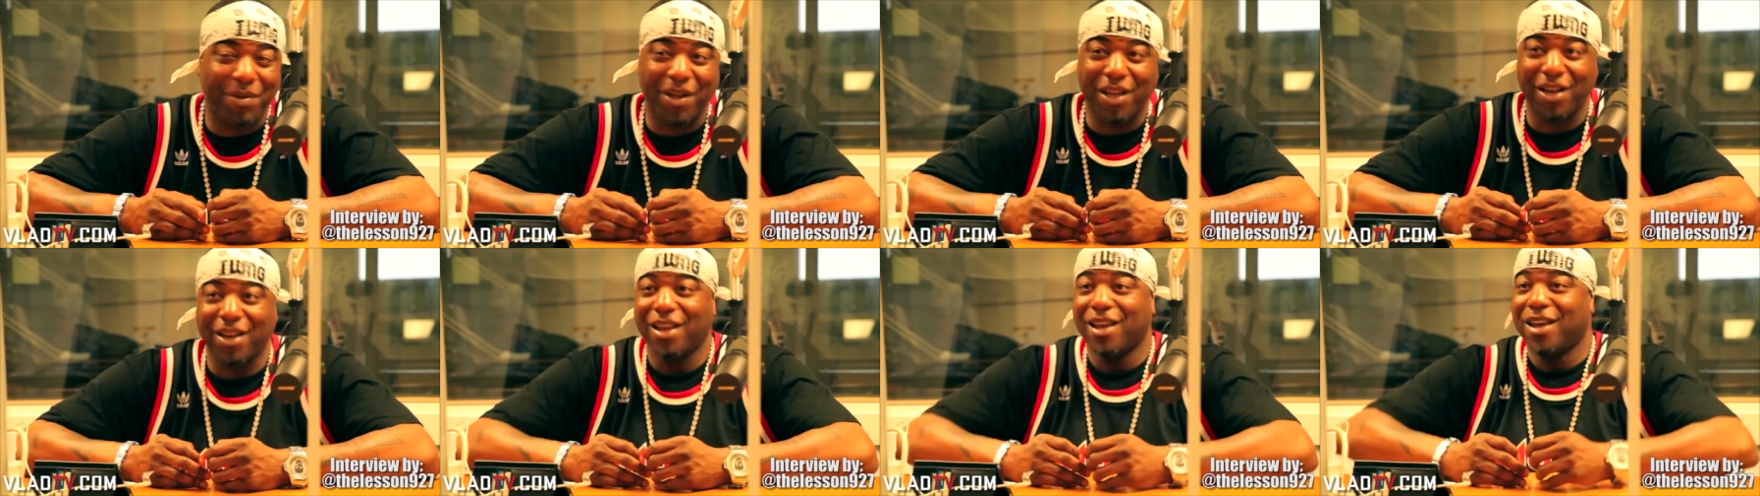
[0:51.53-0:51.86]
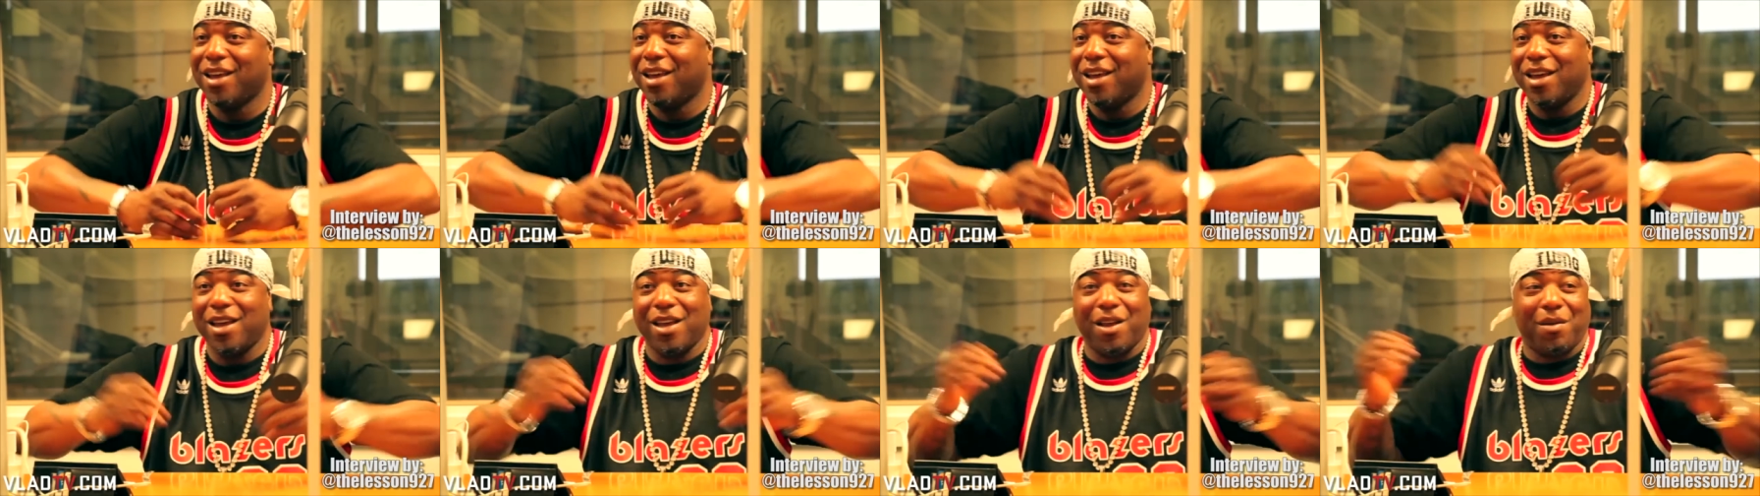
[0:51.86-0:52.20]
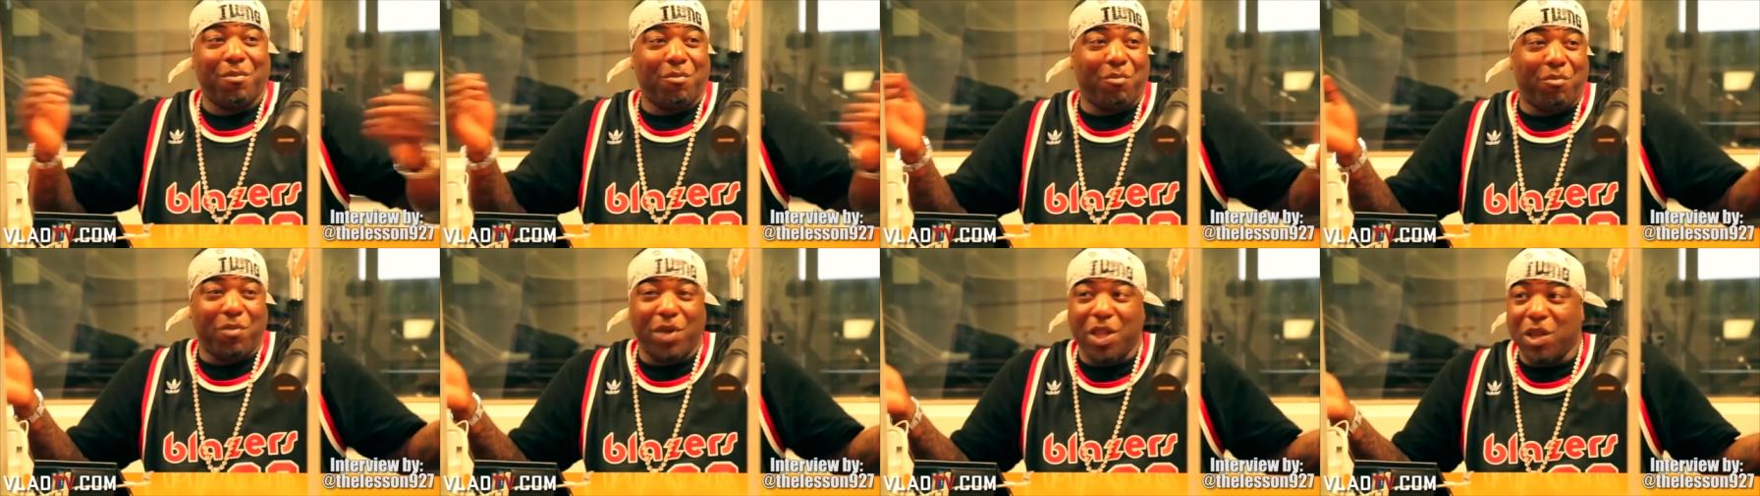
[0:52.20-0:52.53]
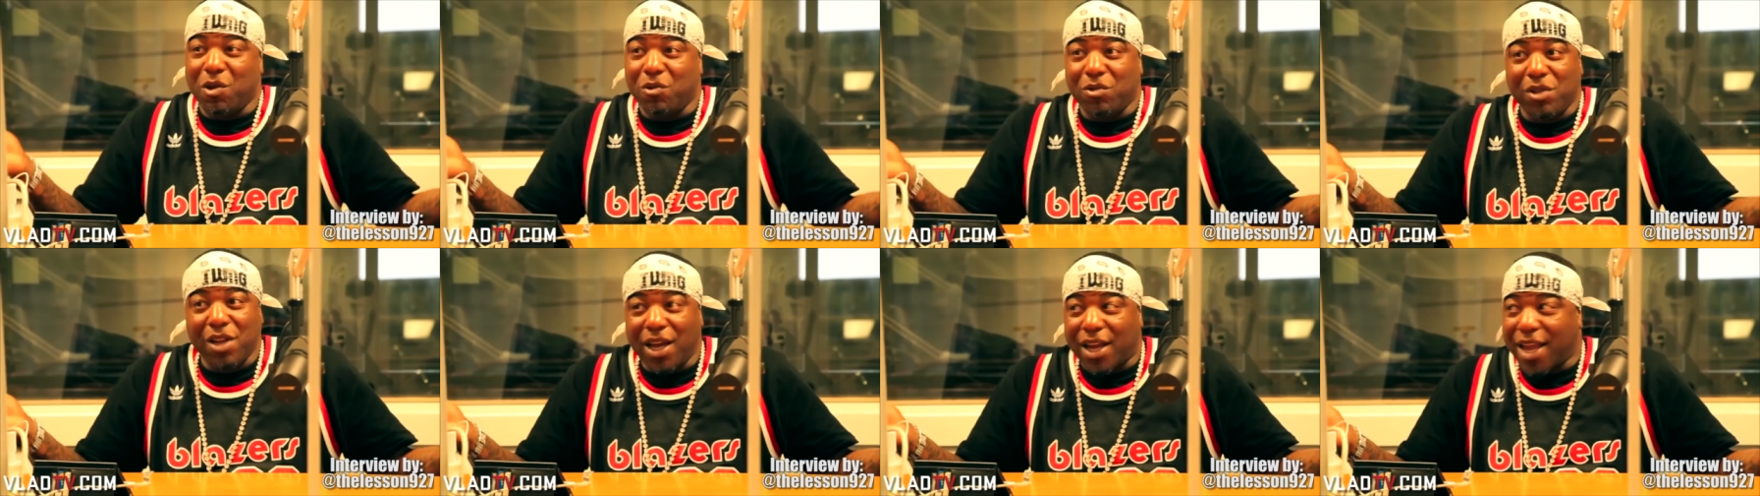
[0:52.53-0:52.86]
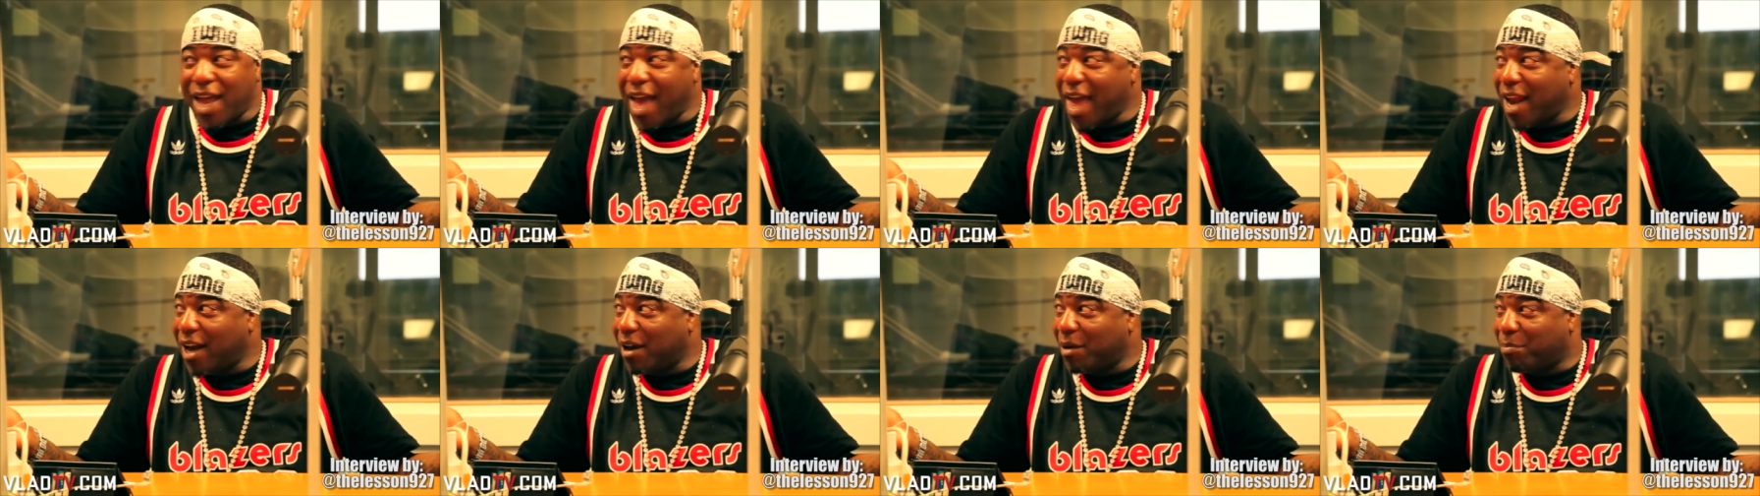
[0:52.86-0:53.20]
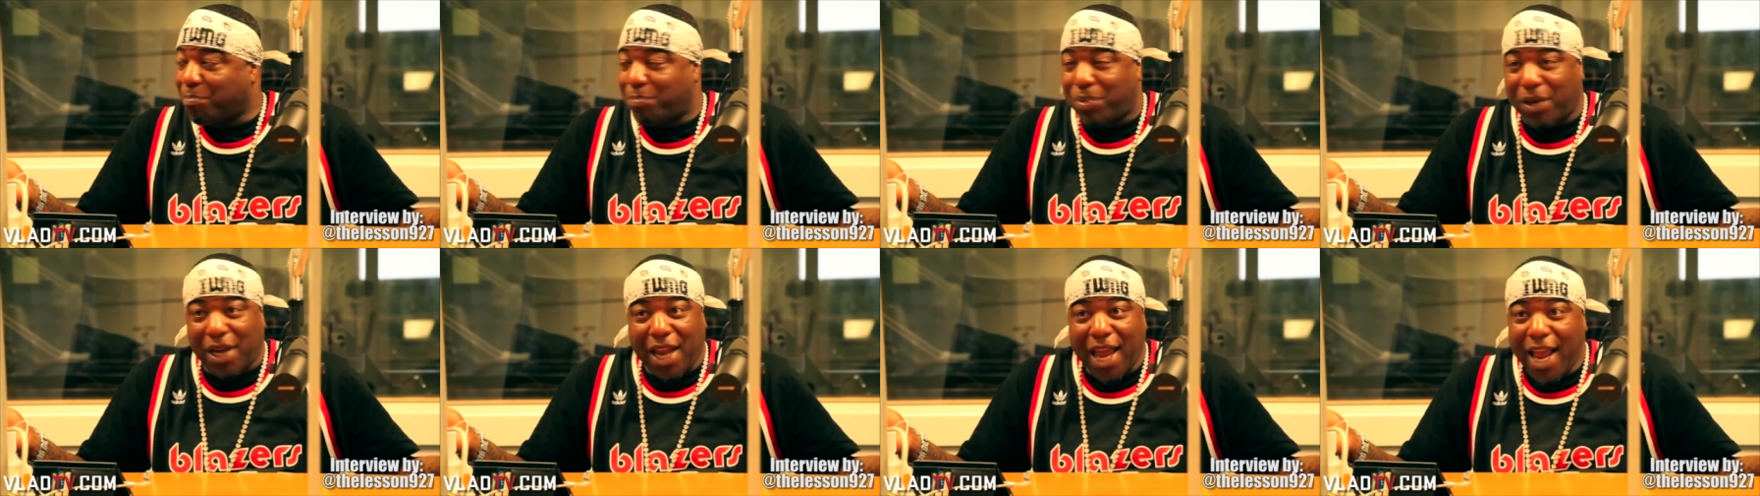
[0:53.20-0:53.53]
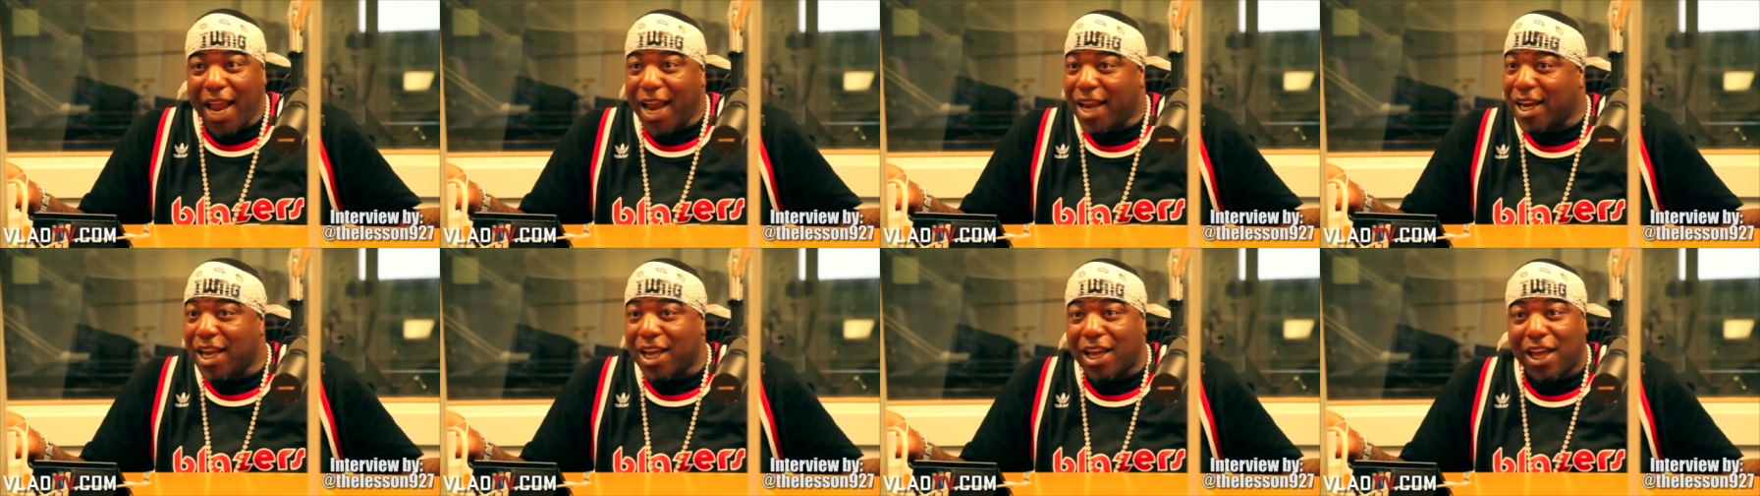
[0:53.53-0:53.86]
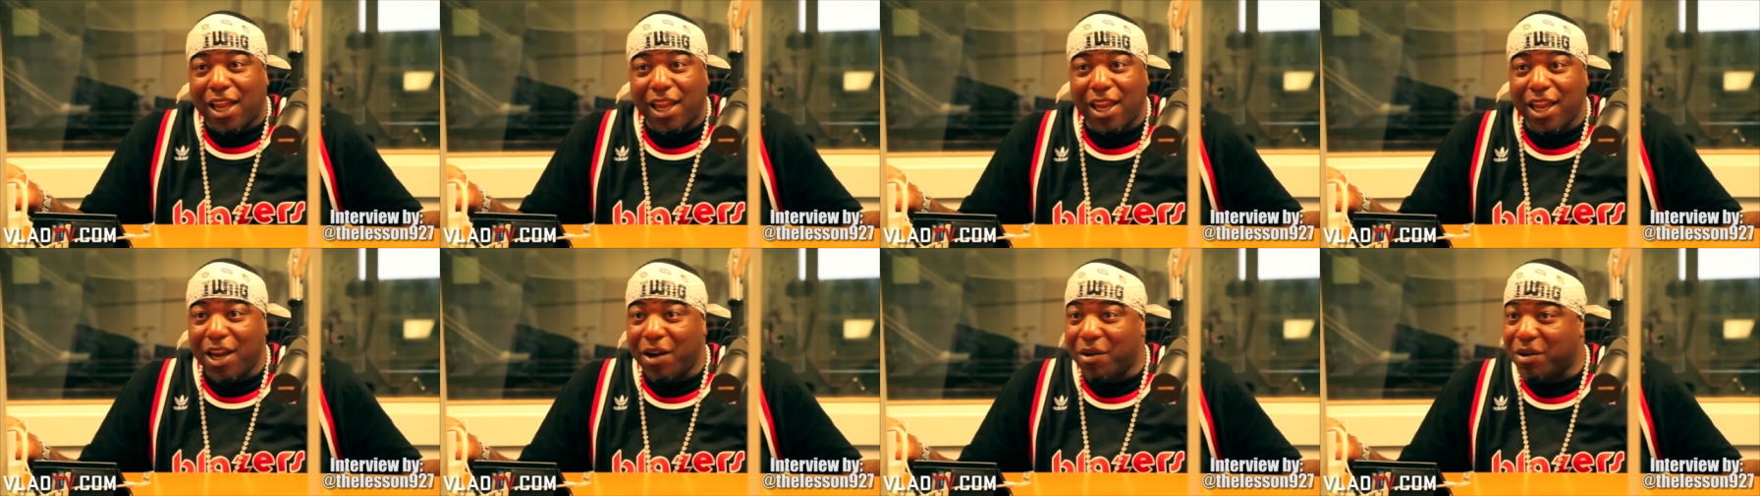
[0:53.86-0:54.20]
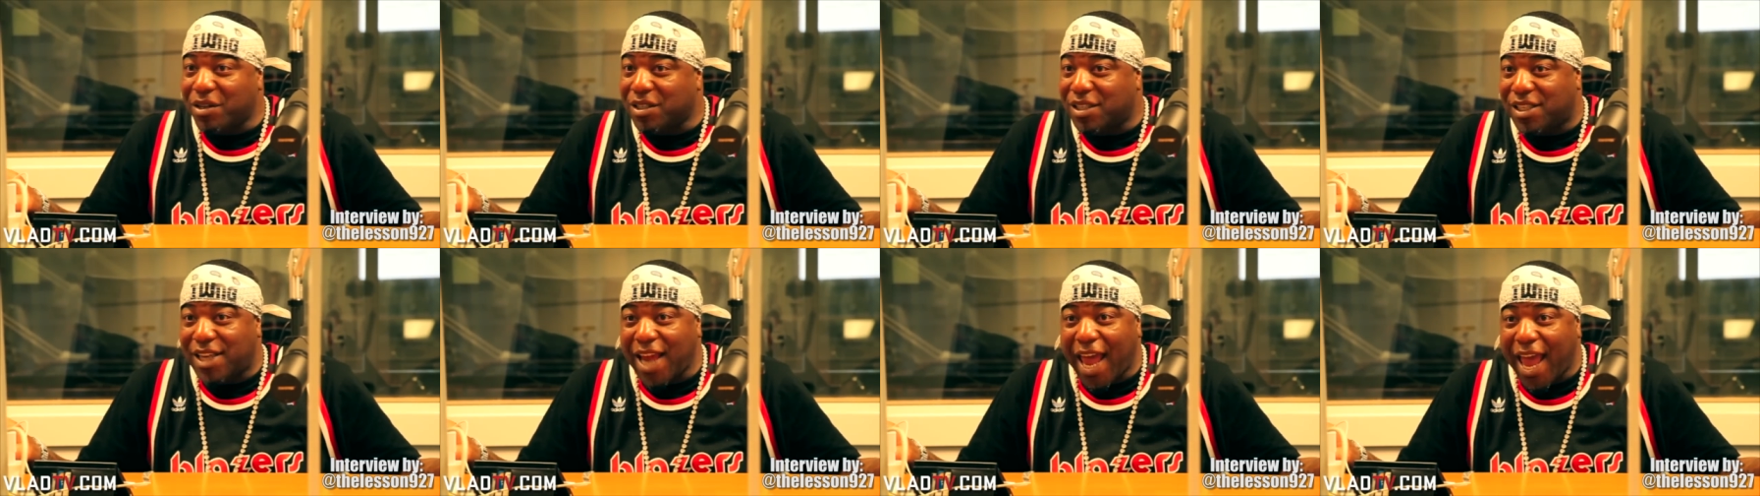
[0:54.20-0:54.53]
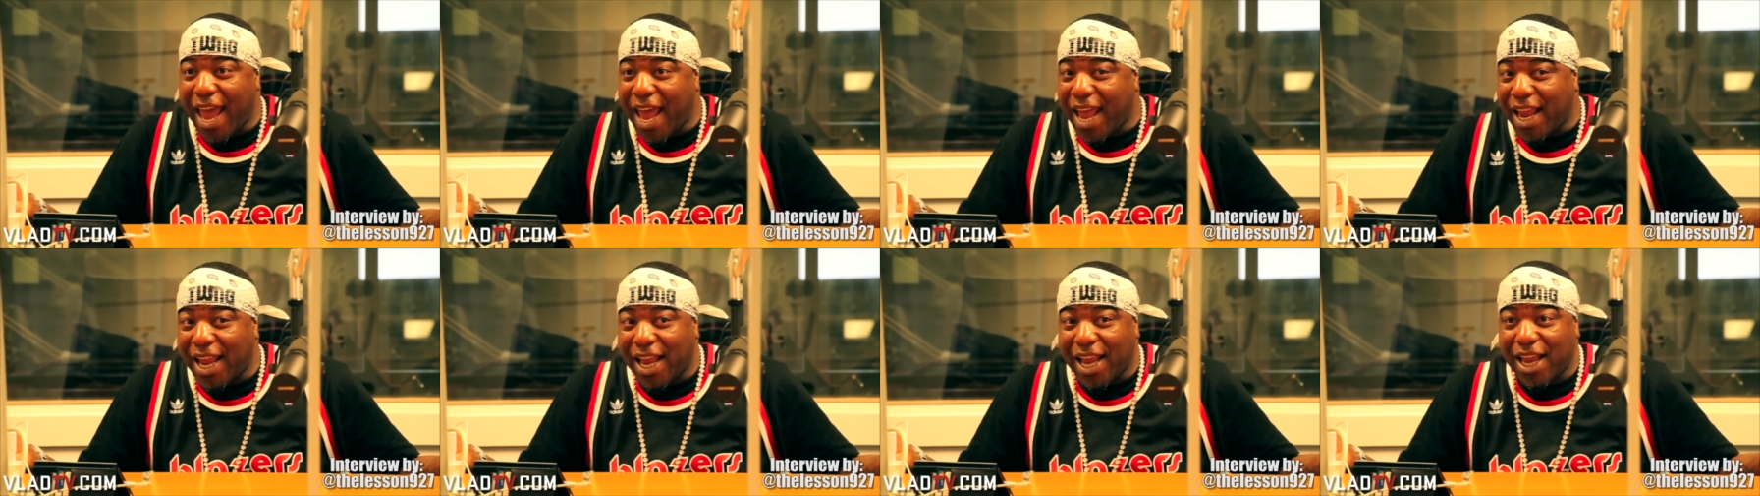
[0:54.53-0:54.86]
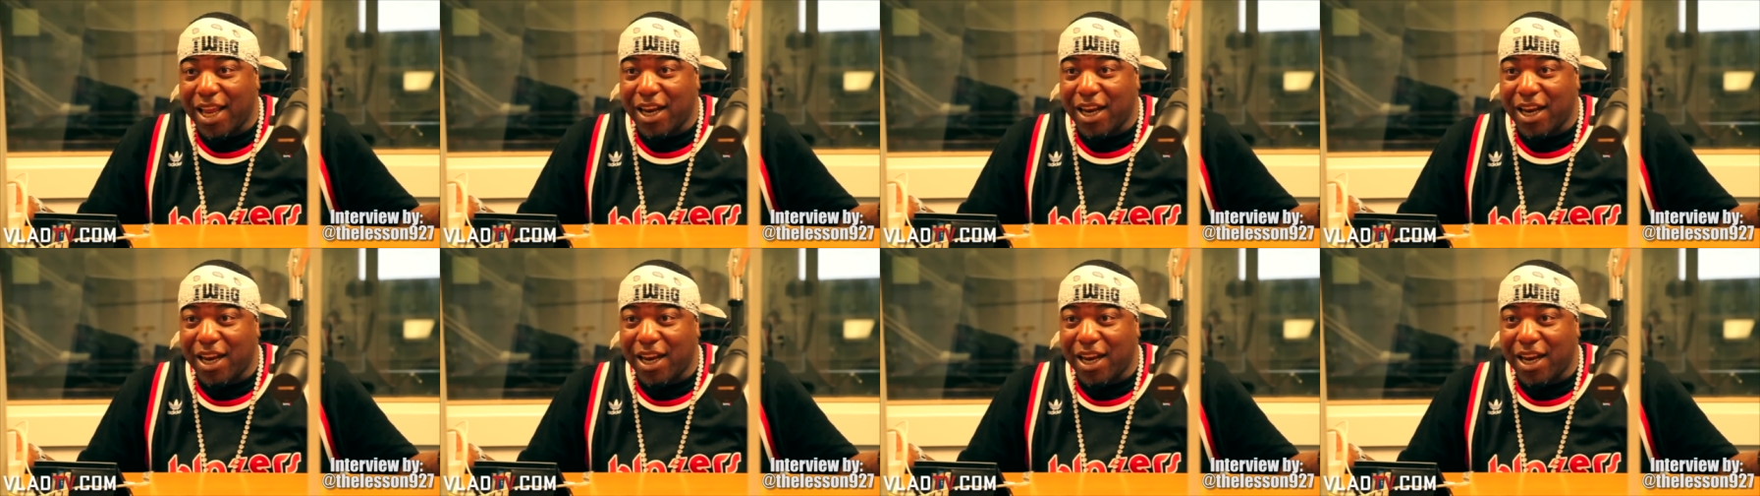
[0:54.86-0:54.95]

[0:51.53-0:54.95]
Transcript: But when you look at it plain and clear as day,